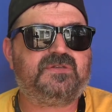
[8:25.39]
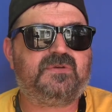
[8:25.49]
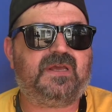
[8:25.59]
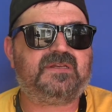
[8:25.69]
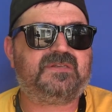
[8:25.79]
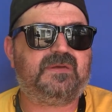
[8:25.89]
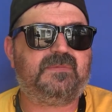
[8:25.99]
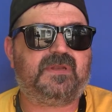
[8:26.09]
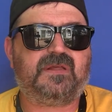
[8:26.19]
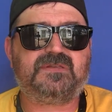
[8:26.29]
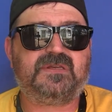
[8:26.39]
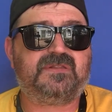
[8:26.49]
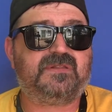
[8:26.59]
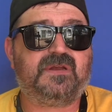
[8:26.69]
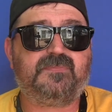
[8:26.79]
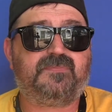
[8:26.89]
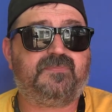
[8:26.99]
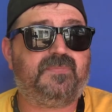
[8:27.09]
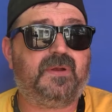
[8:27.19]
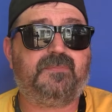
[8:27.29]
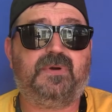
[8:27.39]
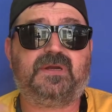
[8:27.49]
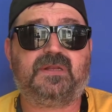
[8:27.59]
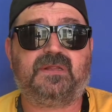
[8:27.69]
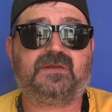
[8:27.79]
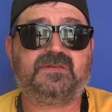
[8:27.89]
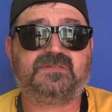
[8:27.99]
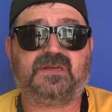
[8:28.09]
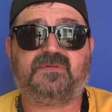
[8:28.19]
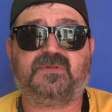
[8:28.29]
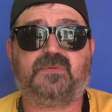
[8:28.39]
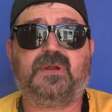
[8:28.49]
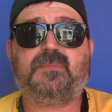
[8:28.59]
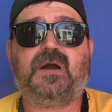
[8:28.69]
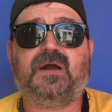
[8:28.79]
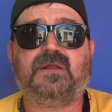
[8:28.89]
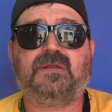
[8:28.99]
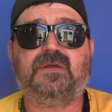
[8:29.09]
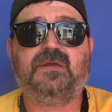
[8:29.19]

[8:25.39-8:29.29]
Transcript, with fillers: You can't see them and all of a sudden they're they're booking it because they, they're running behind.